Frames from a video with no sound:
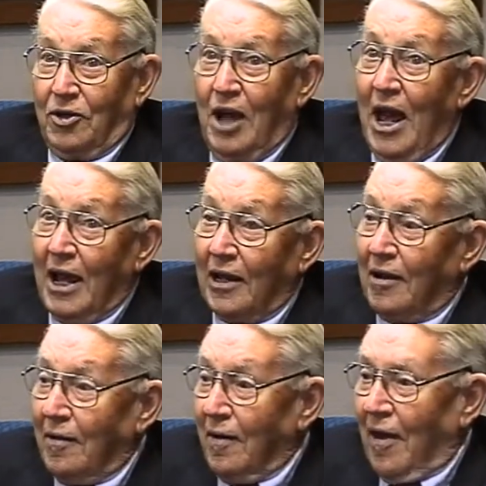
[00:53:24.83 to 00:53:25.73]
a
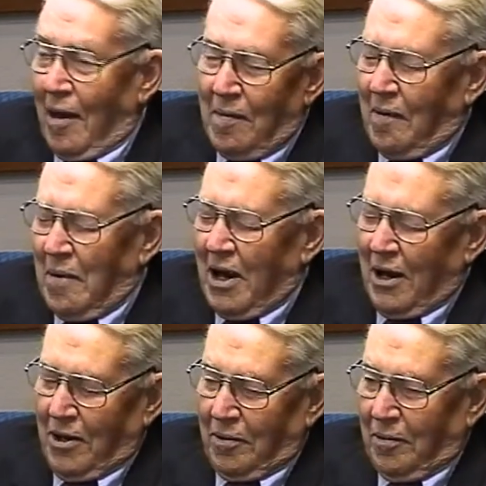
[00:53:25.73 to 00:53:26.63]
tank,
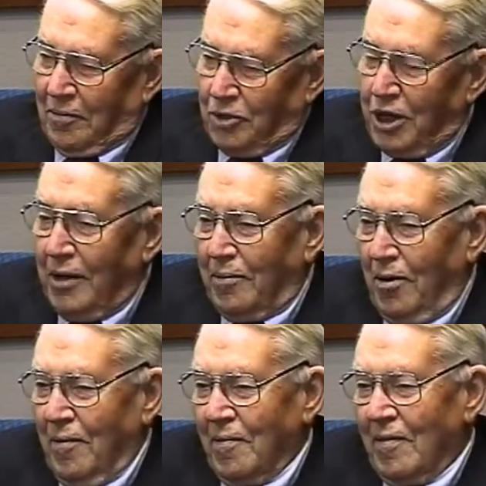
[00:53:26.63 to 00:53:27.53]
by a
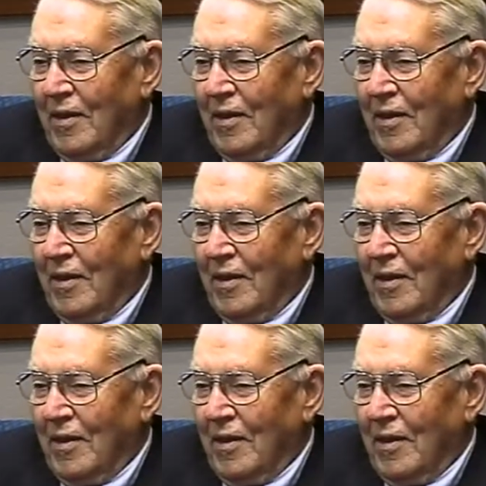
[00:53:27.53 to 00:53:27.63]
Jeep